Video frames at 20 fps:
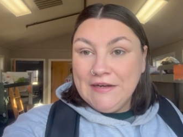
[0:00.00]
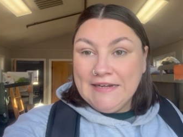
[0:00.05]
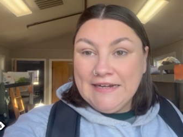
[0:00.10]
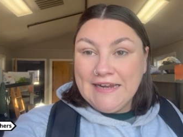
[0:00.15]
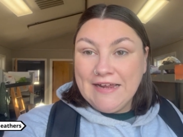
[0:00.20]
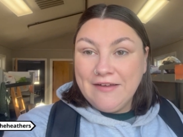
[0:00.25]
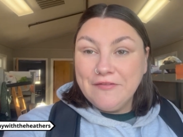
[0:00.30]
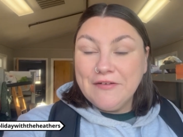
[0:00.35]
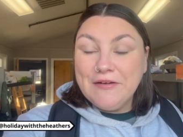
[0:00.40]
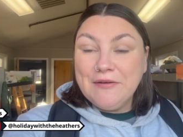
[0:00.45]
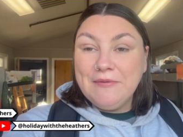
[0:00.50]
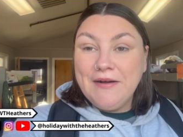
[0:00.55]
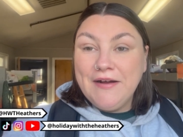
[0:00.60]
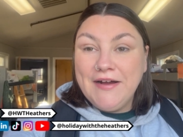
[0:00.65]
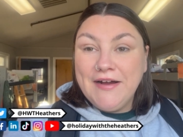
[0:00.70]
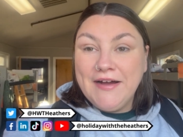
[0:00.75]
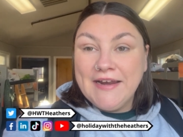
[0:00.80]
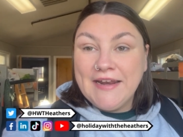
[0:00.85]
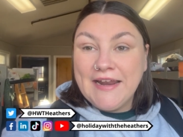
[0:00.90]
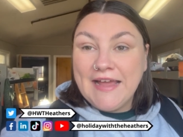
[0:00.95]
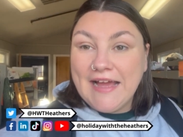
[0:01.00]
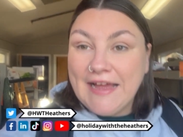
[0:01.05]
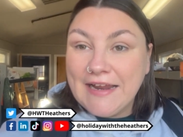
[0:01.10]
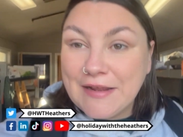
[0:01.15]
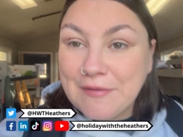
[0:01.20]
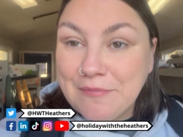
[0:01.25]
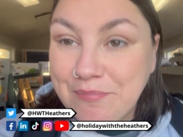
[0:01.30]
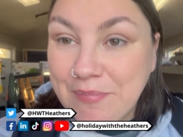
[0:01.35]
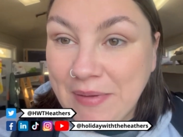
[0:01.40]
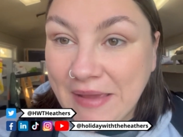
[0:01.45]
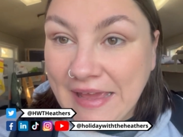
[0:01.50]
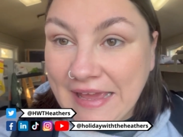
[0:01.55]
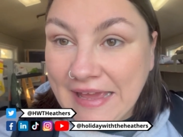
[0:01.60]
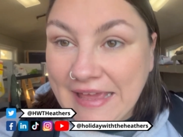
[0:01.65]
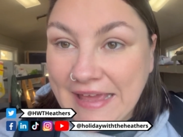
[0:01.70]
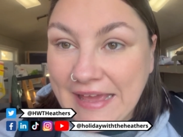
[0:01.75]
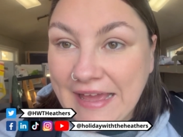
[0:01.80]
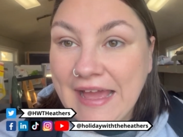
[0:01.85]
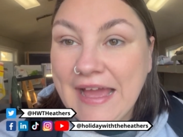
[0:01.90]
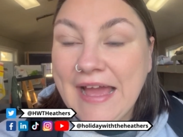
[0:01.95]
morning, everyone, and a
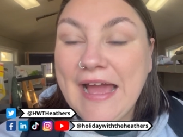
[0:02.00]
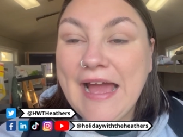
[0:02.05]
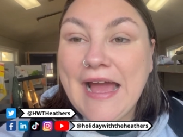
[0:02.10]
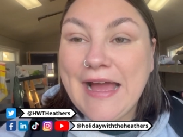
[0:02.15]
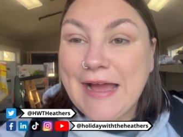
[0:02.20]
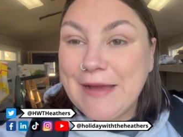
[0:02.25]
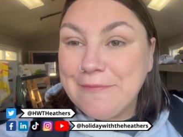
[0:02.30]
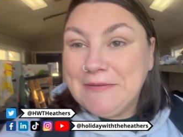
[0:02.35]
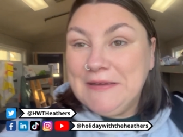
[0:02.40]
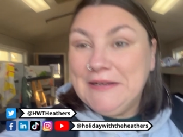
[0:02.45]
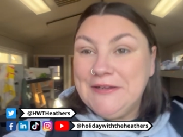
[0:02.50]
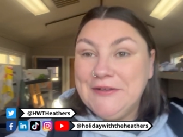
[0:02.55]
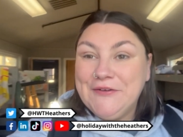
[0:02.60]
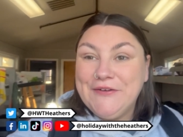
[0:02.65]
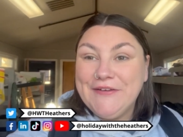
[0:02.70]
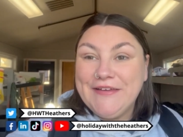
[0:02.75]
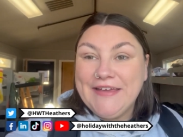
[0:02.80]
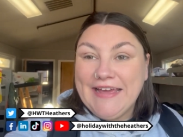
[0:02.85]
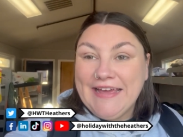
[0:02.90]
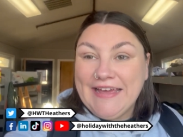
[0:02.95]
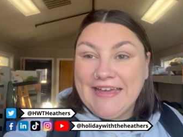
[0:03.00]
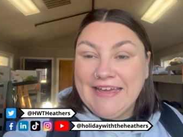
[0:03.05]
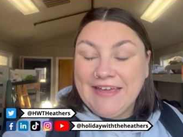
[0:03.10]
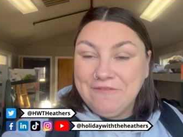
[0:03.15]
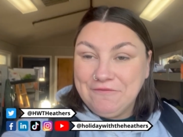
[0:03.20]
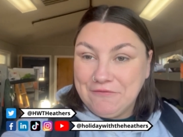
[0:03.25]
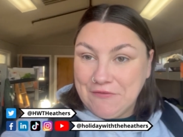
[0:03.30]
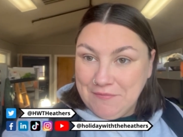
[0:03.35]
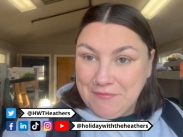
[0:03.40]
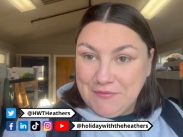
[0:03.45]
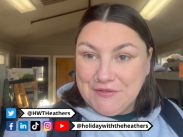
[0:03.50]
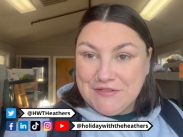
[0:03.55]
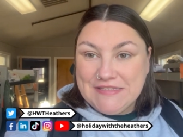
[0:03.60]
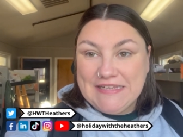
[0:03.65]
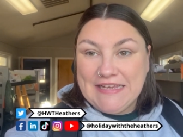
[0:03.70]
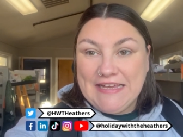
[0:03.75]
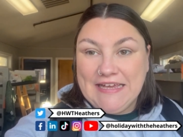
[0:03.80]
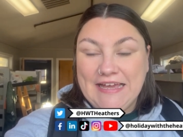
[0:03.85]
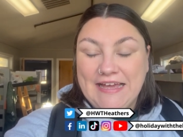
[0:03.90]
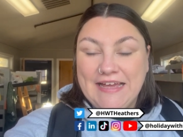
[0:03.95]
big happy new year from us
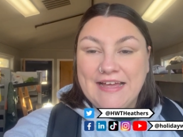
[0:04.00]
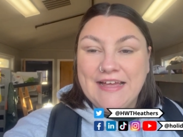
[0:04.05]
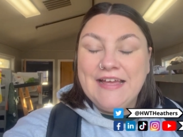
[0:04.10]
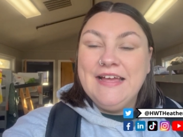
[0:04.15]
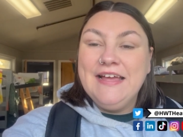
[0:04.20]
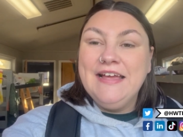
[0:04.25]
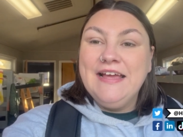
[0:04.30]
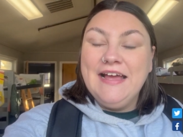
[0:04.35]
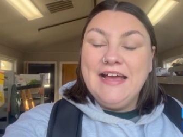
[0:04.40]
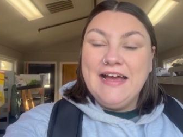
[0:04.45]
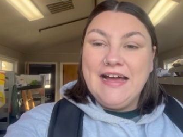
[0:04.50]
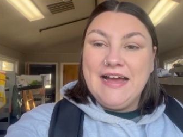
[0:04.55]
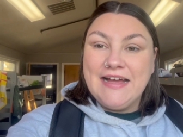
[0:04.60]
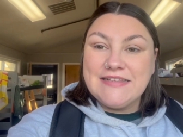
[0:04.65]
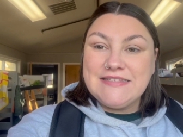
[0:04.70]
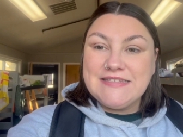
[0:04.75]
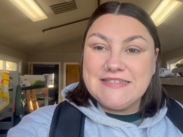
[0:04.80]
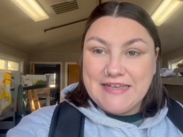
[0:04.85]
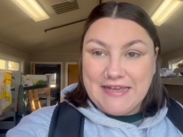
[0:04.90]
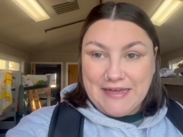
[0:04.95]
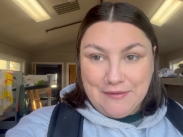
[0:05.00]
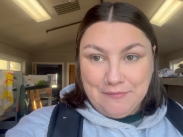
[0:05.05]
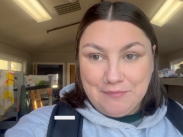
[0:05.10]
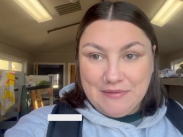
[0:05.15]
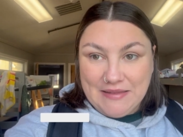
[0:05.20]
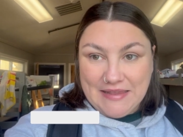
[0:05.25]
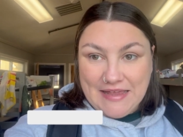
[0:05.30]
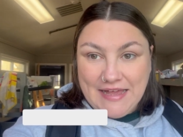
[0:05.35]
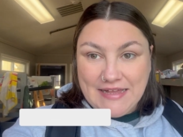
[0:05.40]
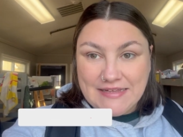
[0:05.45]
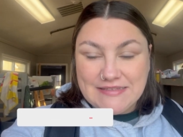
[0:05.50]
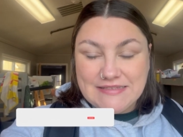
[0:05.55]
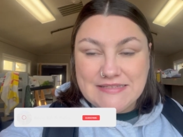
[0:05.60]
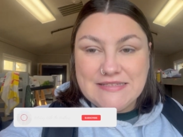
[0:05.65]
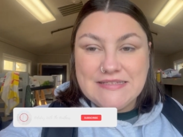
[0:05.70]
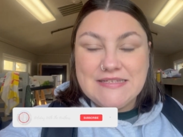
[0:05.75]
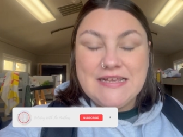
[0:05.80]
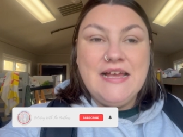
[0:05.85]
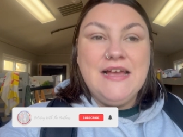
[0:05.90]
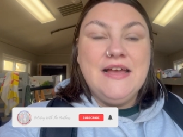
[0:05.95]
here at Camp
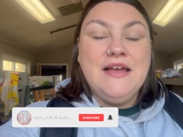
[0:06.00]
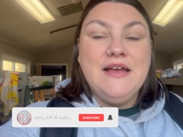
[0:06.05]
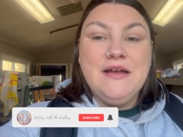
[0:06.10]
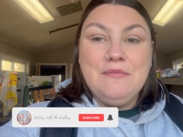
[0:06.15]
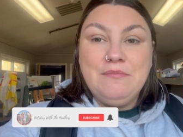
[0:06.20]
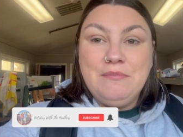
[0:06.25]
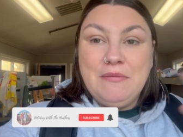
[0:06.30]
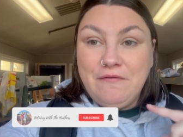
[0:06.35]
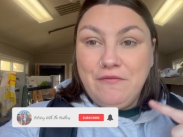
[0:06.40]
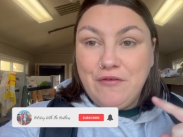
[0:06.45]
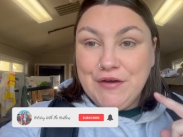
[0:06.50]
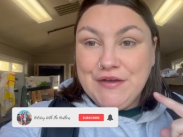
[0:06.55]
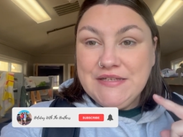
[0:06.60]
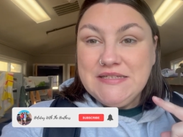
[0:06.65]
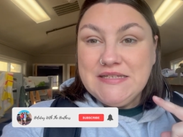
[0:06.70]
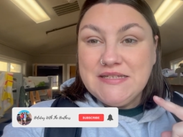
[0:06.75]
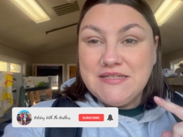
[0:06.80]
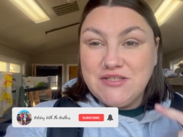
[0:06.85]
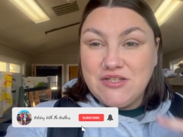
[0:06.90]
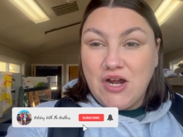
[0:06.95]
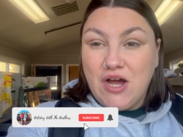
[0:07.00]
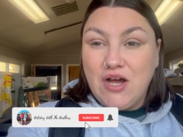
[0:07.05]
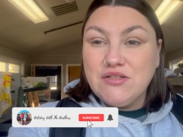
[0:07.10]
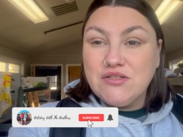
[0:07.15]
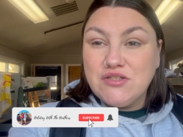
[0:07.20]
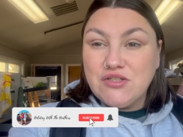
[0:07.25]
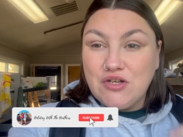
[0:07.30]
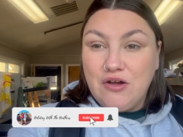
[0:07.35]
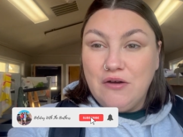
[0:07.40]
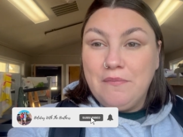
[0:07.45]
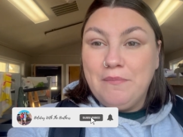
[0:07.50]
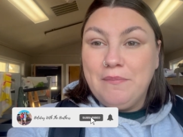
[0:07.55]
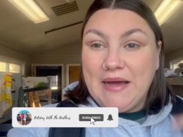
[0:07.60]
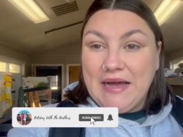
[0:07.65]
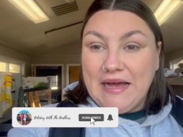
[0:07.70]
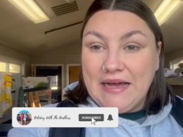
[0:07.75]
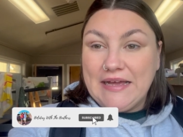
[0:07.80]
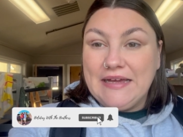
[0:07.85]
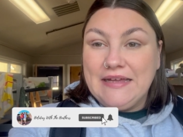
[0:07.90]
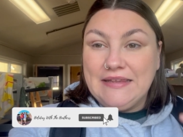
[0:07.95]
Letts. My voice is starting to come
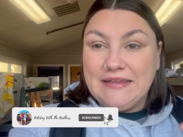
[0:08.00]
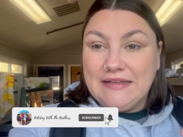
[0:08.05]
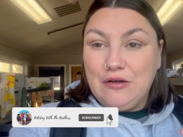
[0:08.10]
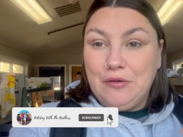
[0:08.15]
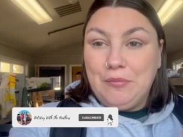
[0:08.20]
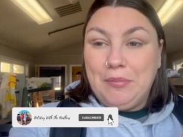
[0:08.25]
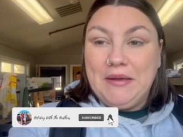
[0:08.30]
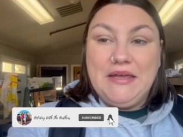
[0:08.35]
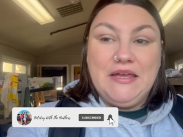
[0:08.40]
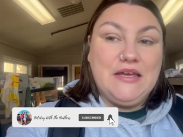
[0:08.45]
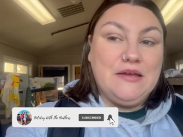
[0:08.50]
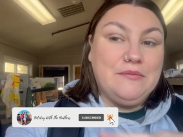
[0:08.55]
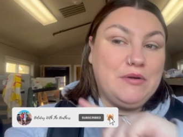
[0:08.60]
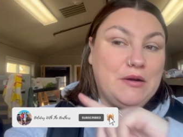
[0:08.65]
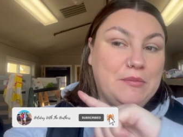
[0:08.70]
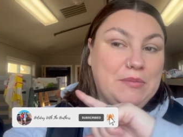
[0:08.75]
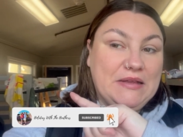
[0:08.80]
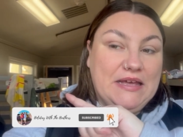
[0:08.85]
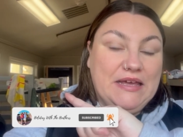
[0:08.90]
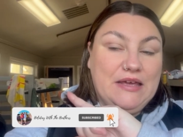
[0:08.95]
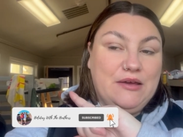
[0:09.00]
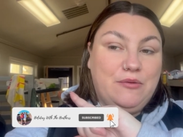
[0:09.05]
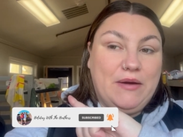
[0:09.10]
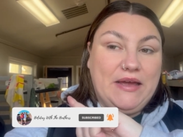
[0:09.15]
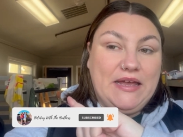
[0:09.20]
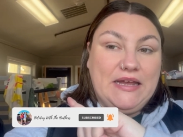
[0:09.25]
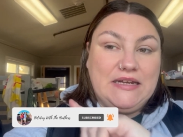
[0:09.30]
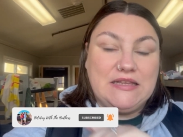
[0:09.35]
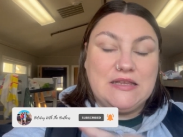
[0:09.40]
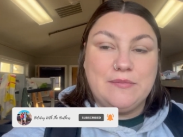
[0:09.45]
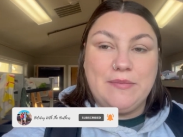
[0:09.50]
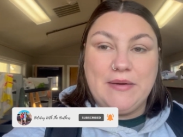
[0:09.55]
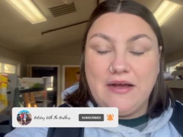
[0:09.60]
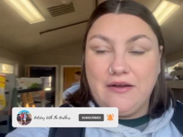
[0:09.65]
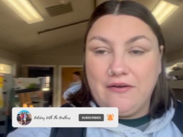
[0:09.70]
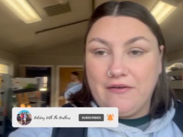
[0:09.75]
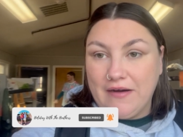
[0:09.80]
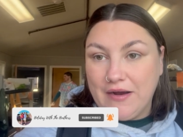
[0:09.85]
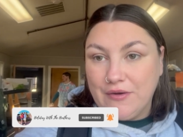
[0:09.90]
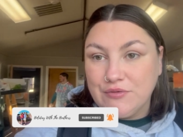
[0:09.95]
back a little bit. You can probably hear Wayne in the
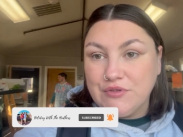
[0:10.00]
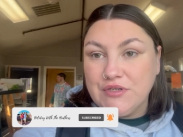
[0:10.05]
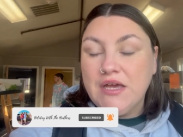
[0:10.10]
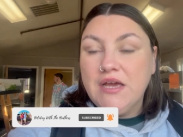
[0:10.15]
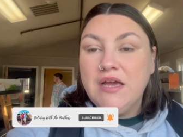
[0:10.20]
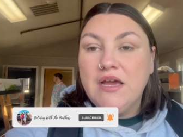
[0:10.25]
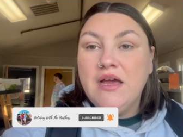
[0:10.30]
background.